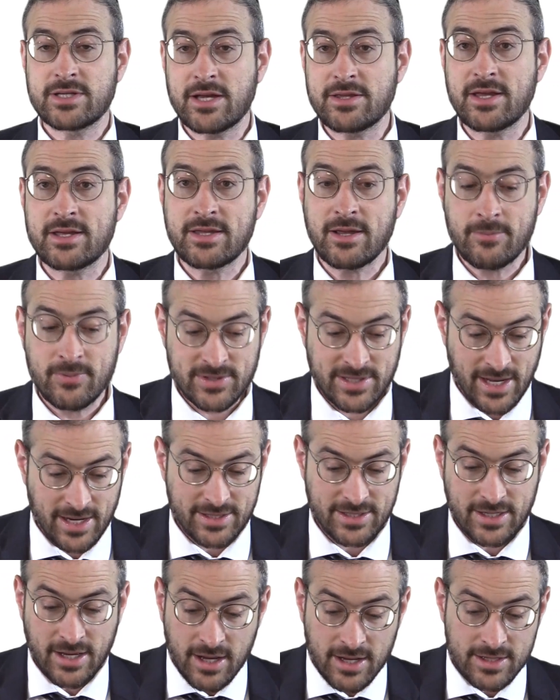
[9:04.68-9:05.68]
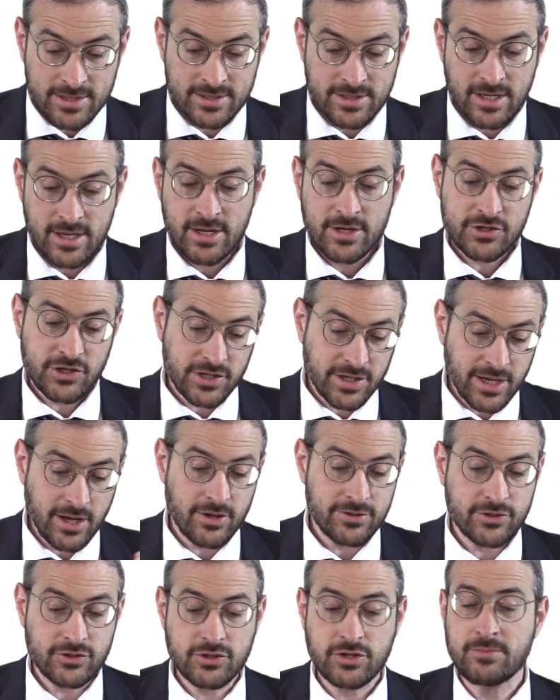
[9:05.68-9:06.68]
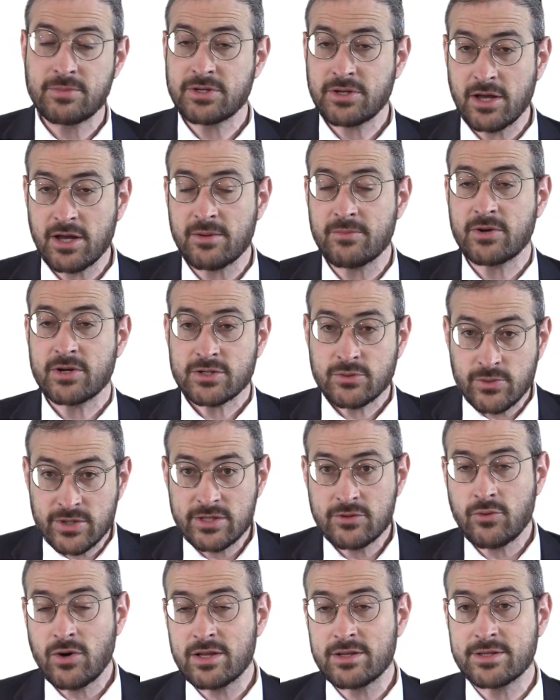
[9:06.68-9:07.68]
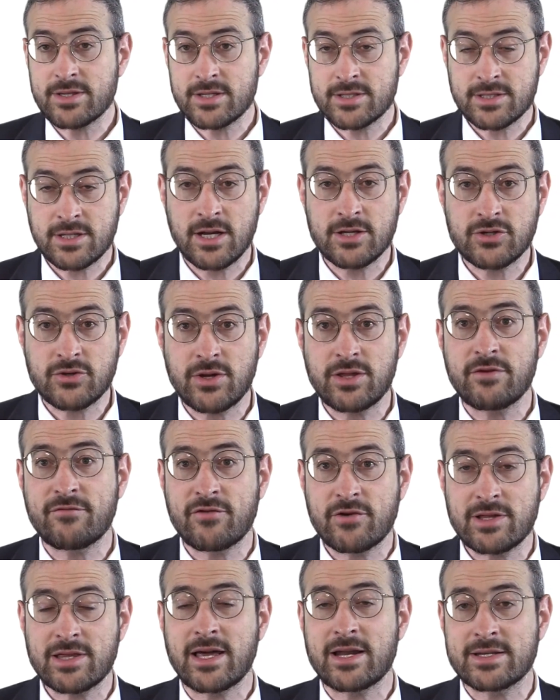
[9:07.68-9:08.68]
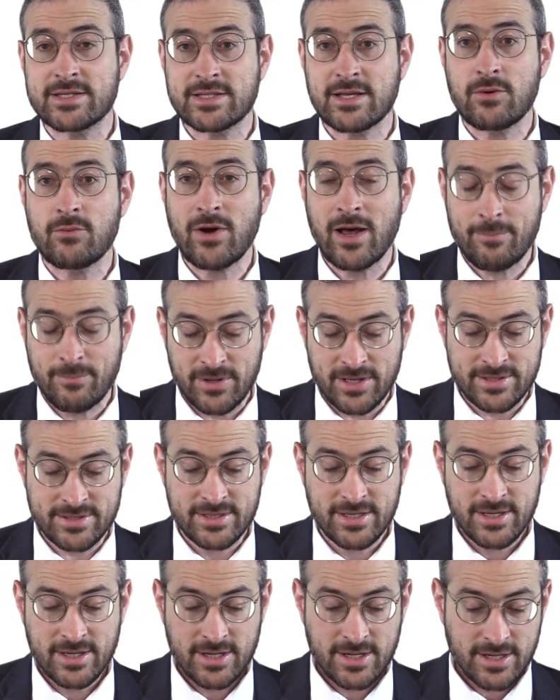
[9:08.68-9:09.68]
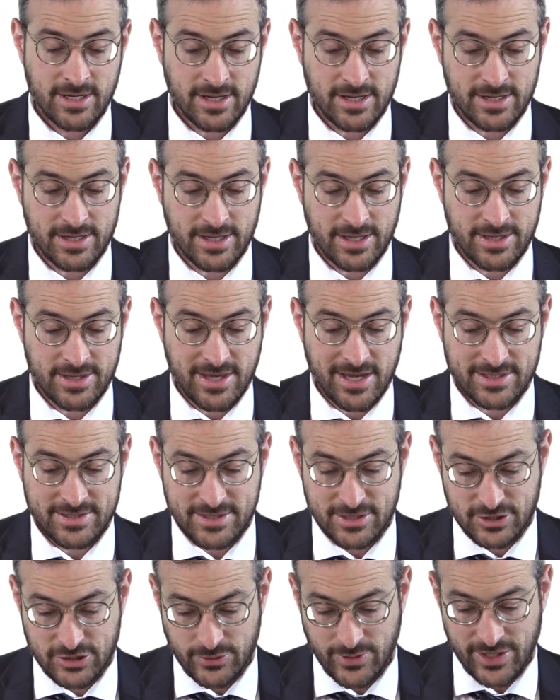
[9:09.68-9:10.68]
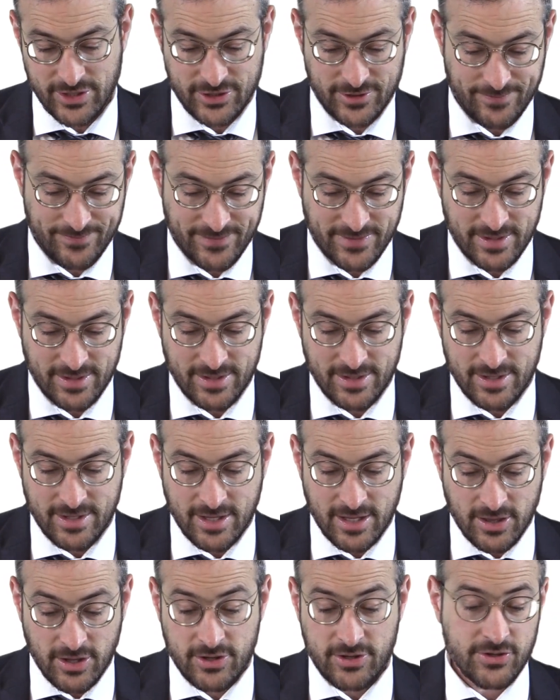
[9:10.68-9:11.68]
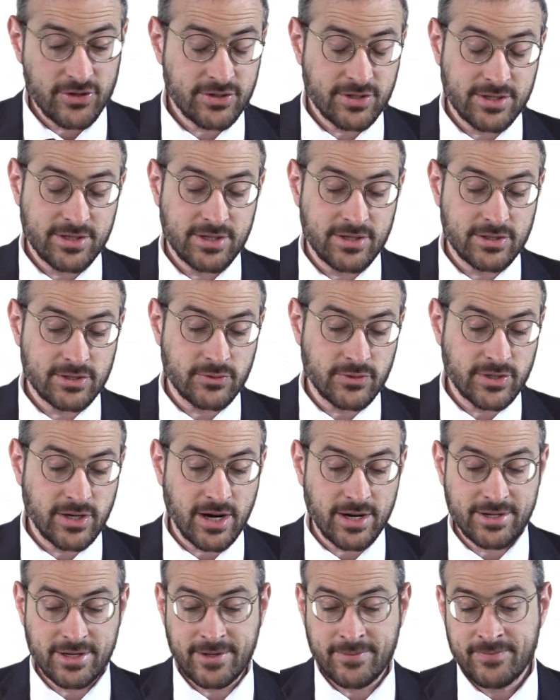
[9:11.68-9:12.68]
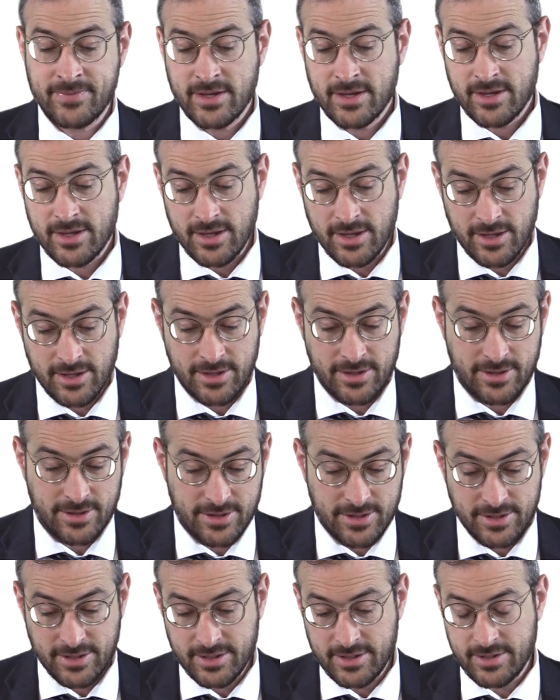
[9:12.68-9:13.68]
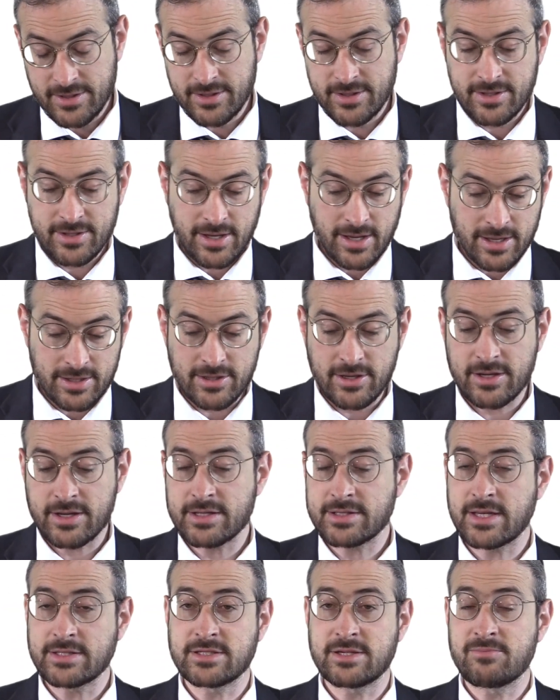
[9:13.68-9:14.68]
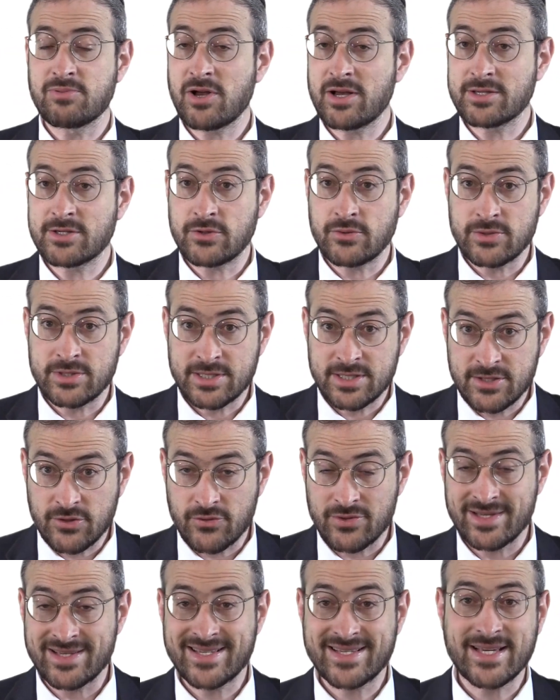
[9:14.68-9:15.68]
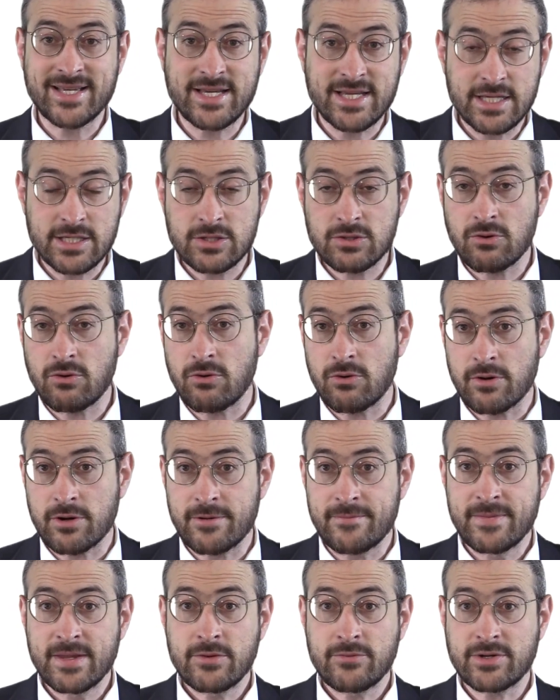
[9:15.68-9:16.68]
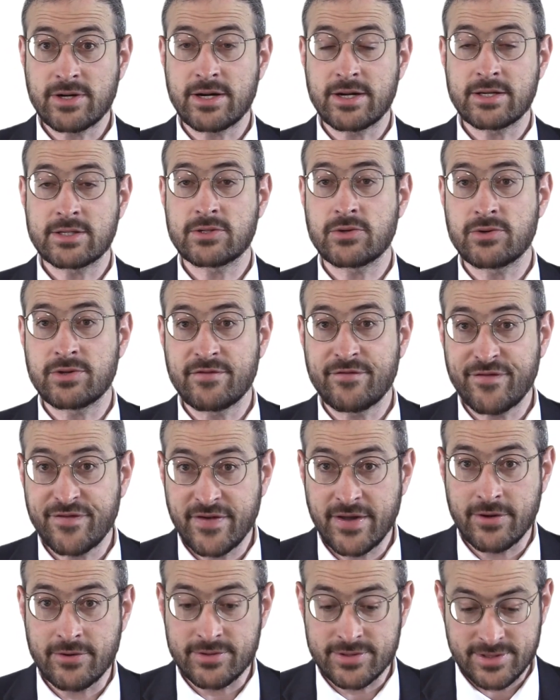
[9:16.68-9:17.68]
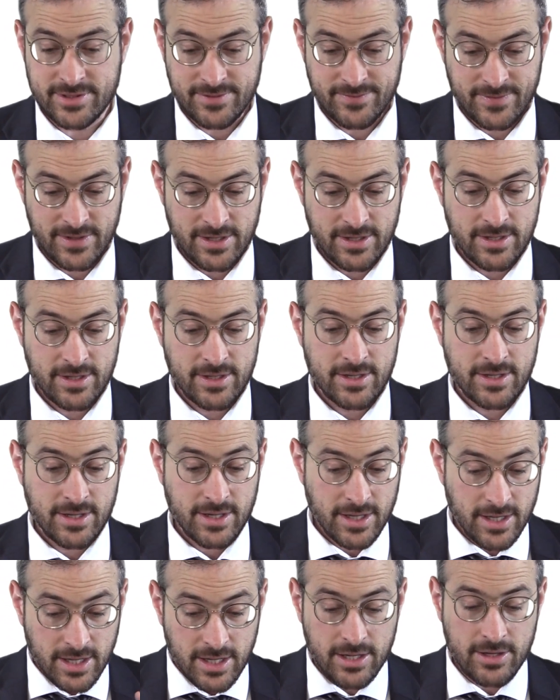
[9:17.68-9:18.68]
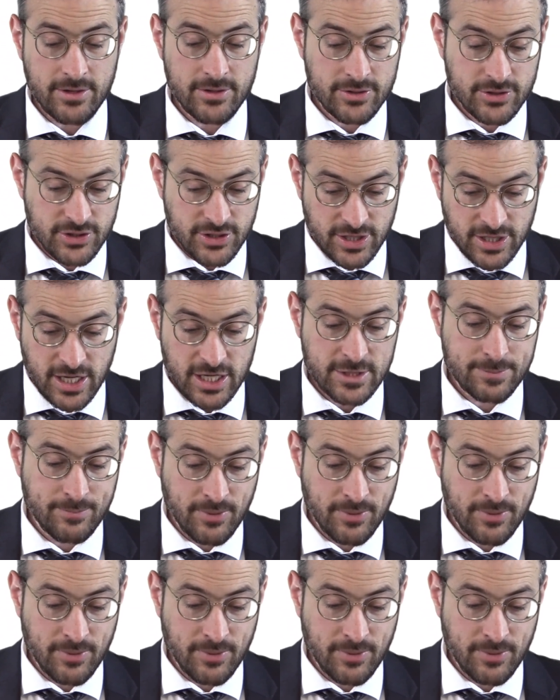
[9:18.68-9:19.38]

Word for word: out that they're protecting us, should they because we dwell in this country, and therefore you're allowed to sell weapons uh, in that situation. Halacha Yud continues regarding uh, the halachas as applies to certain cities or regarding certain fears. A